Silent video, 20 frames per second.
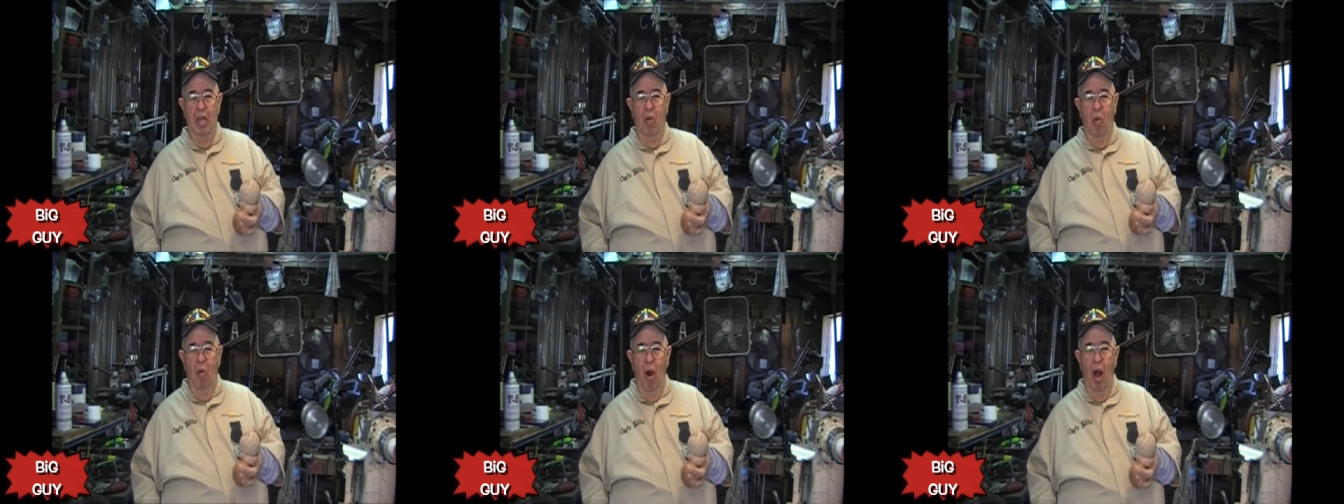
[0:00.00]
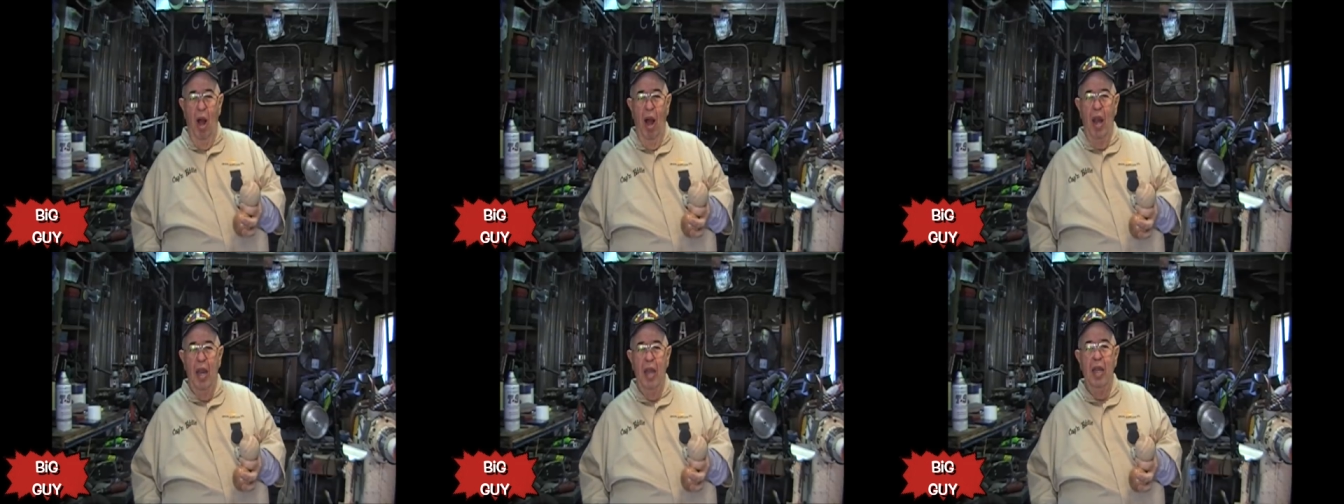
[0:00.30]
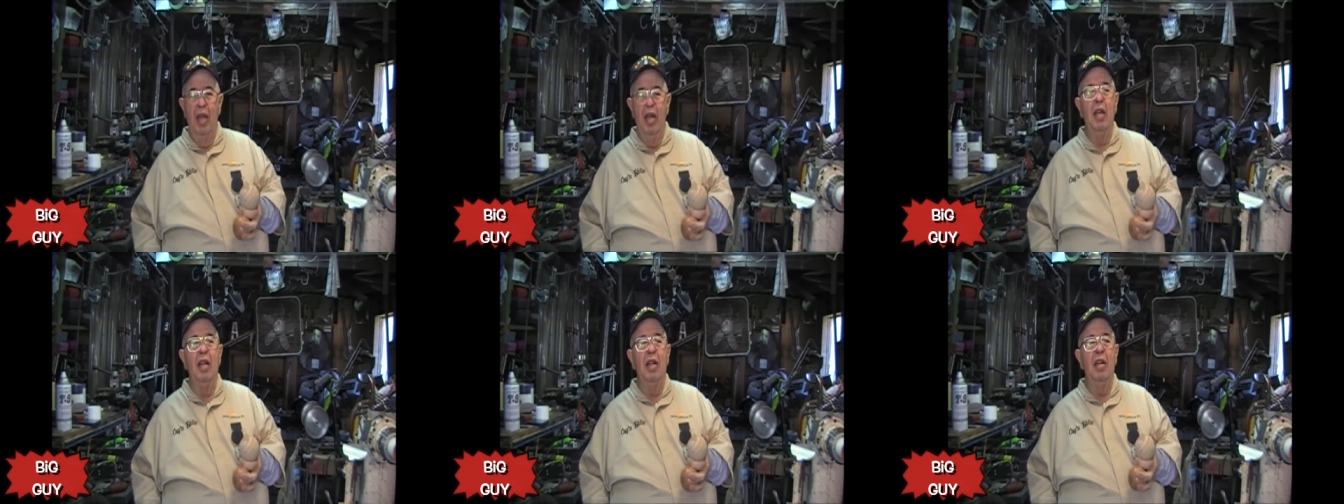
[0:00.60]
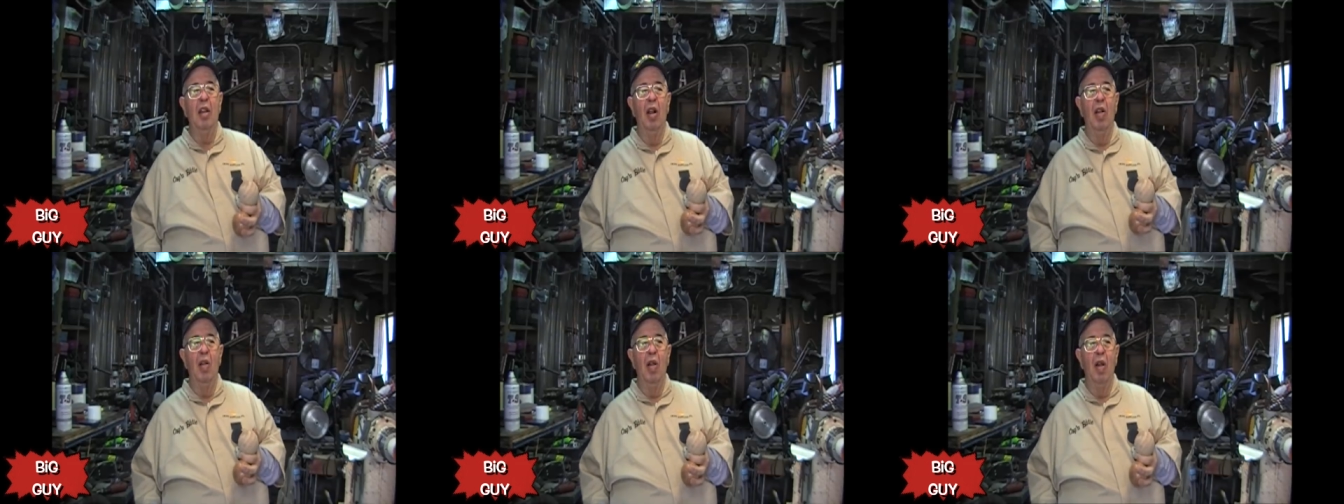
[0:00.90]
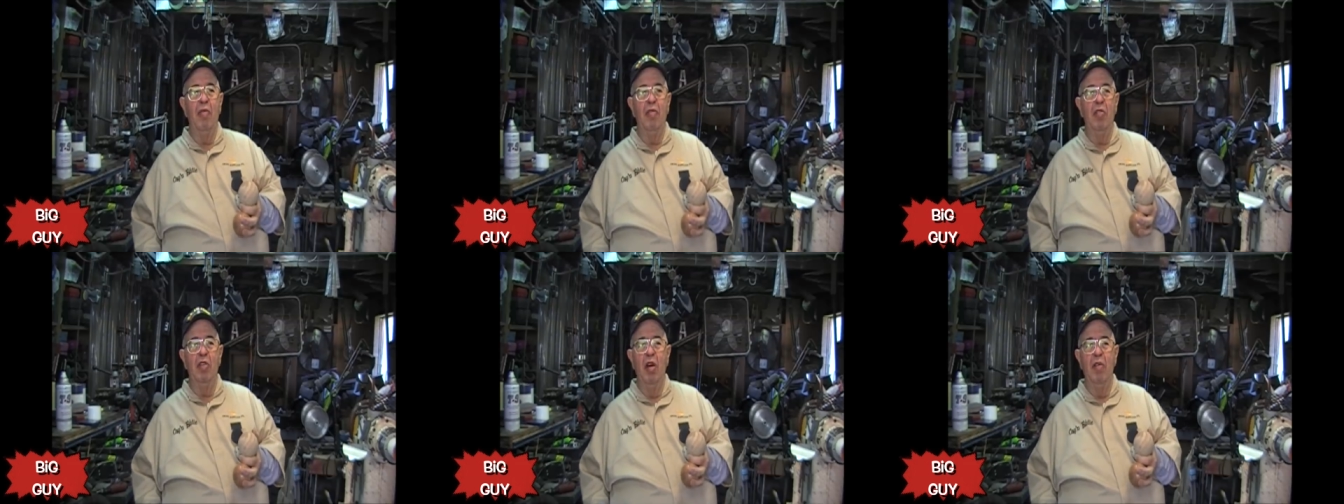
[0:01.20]
Why? The
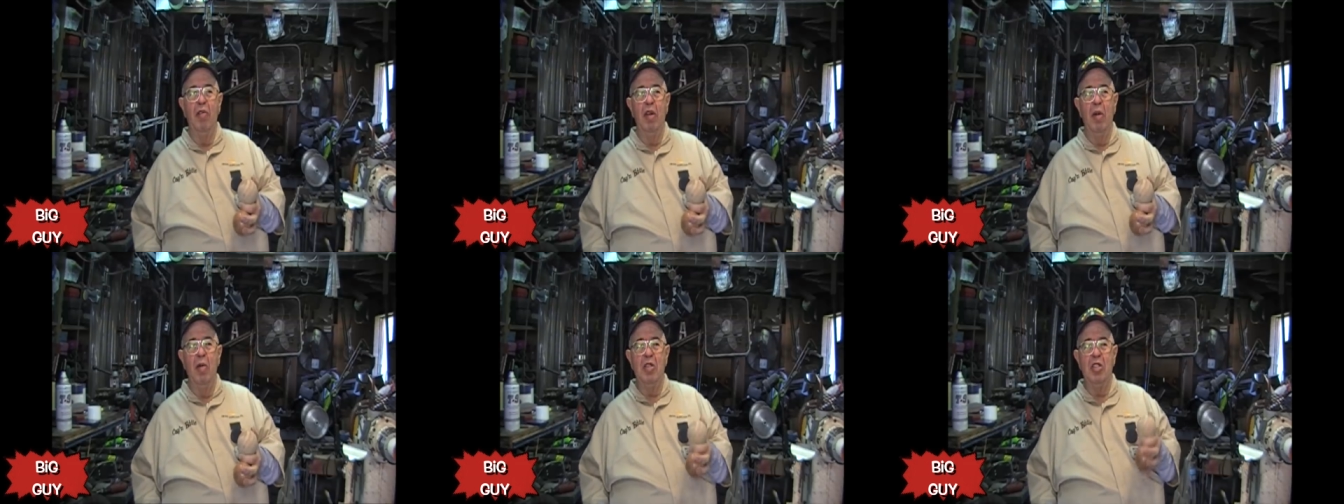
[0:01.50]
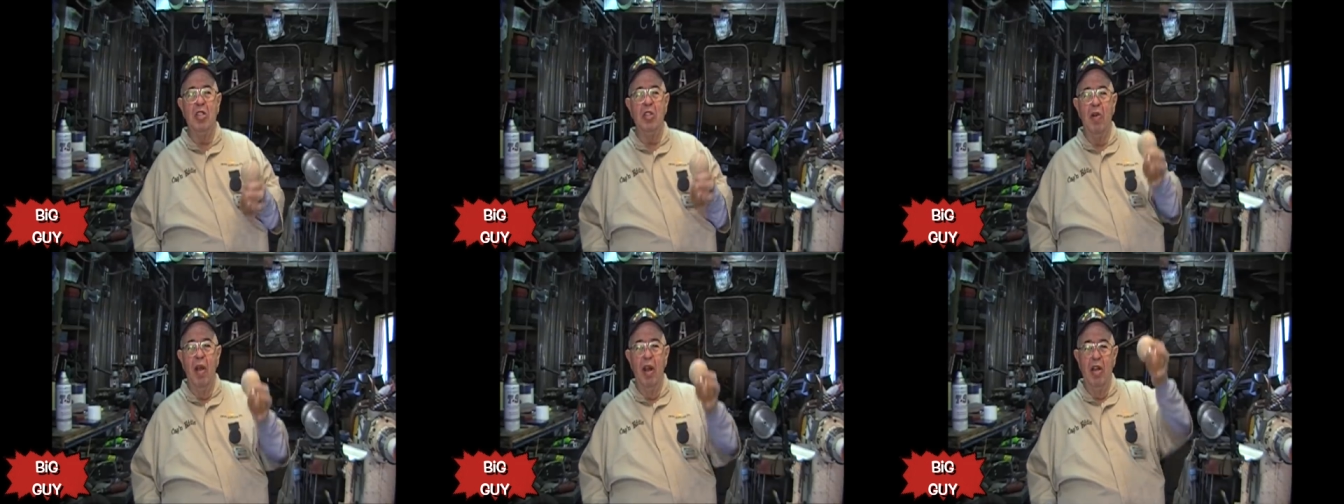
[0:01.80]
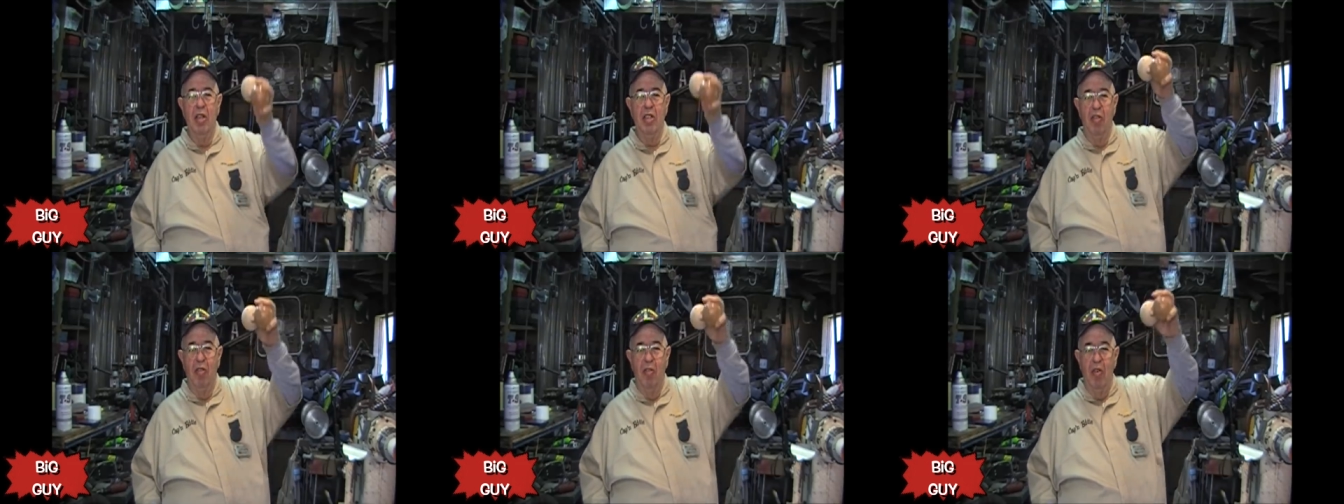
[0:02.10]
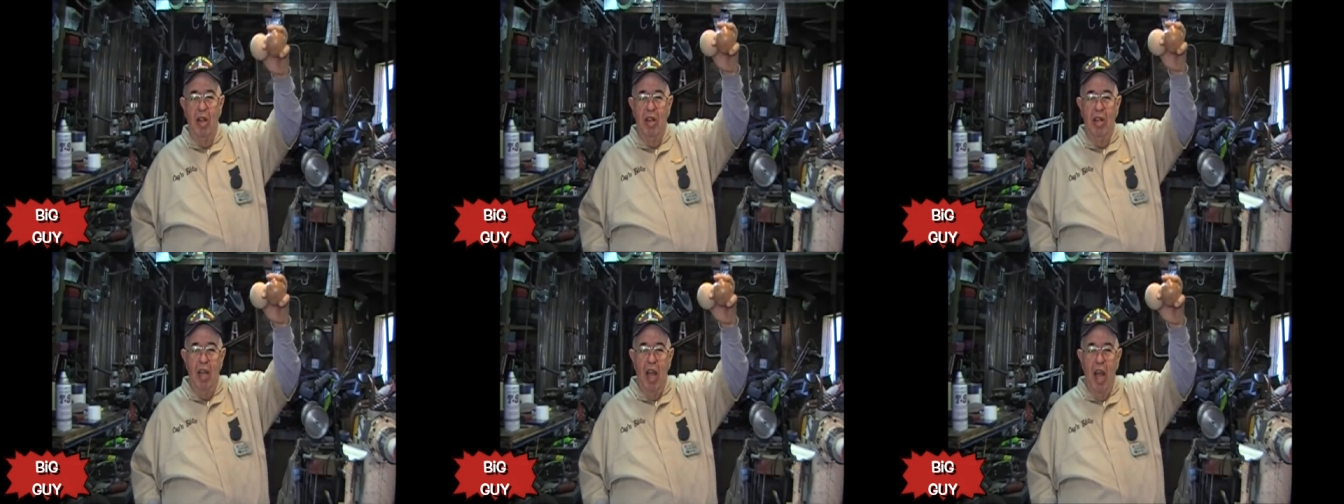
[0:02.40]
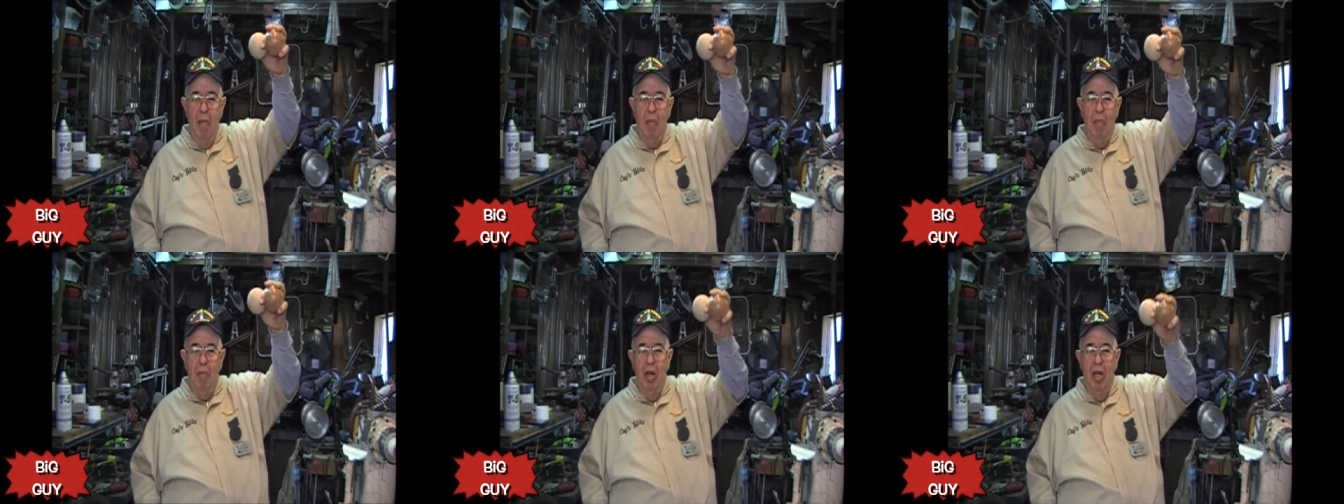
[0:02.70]
level of demonstrators from the
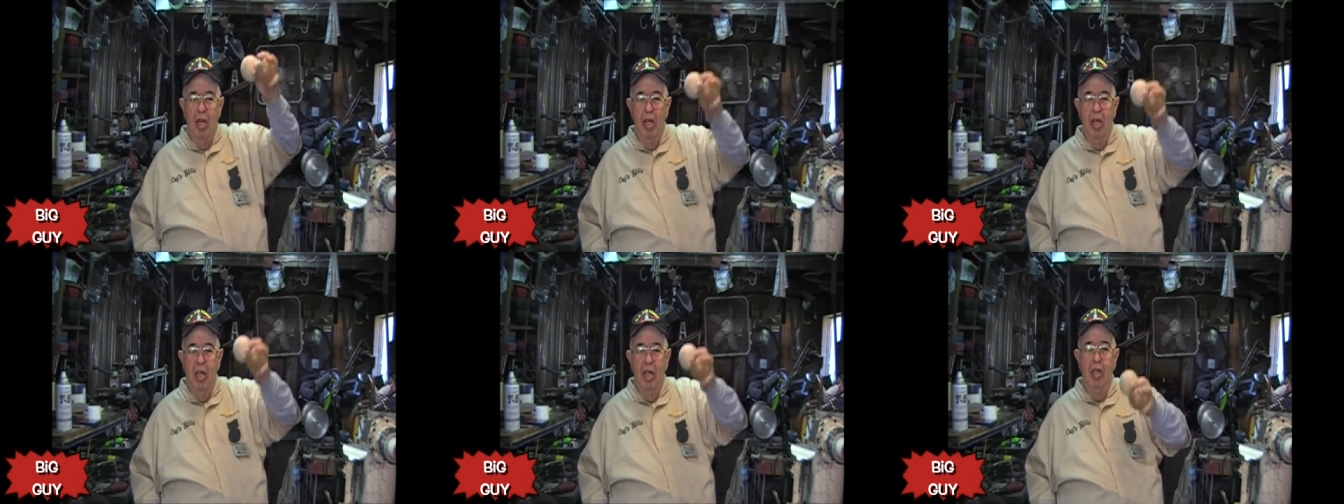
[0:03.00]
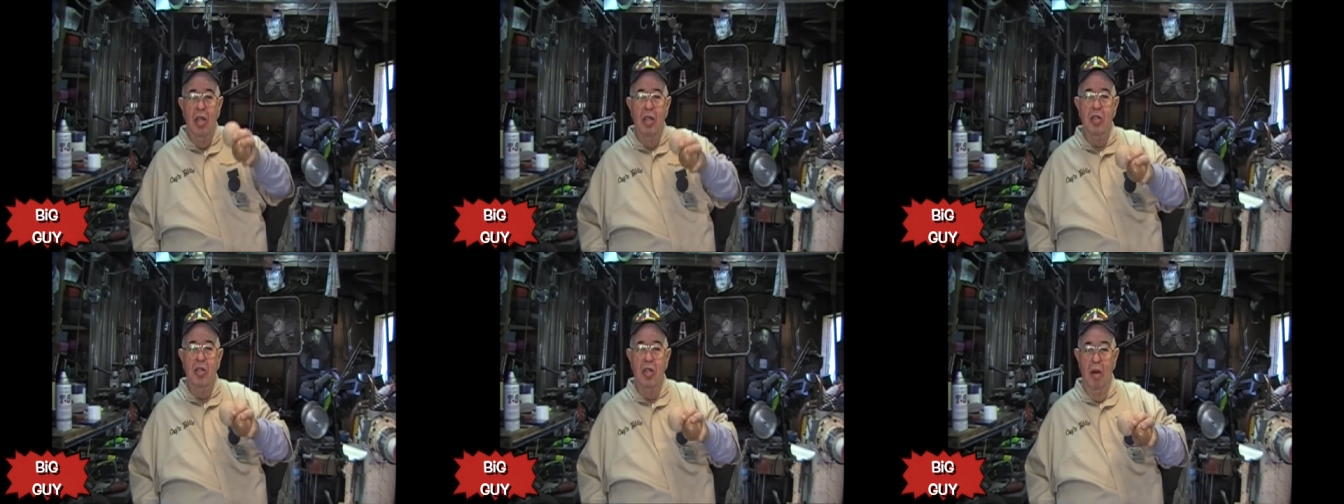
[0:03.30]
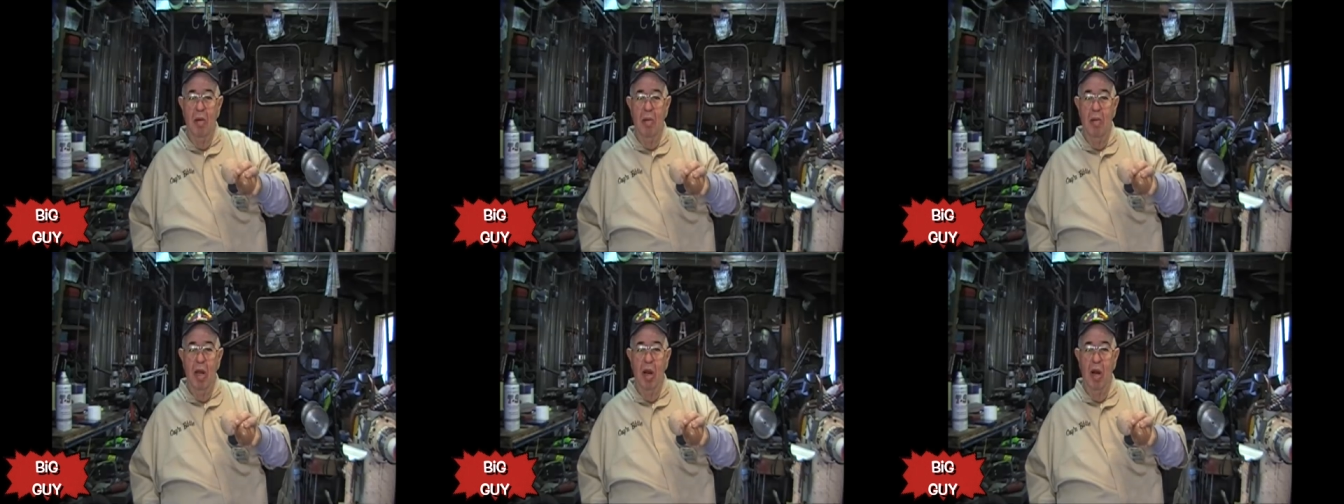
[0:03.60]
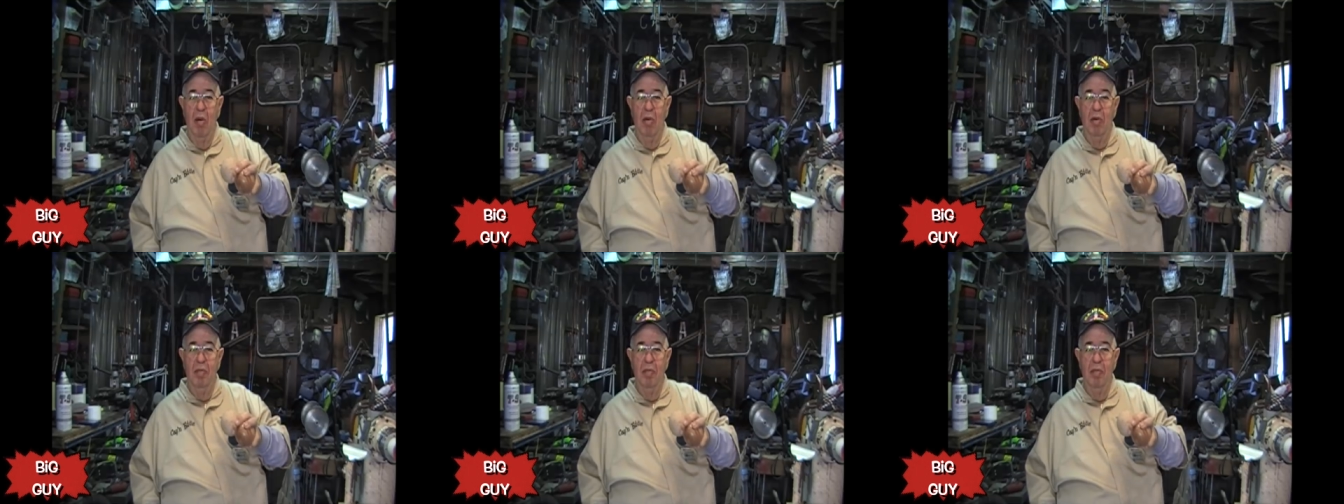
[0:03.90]
top to the middle.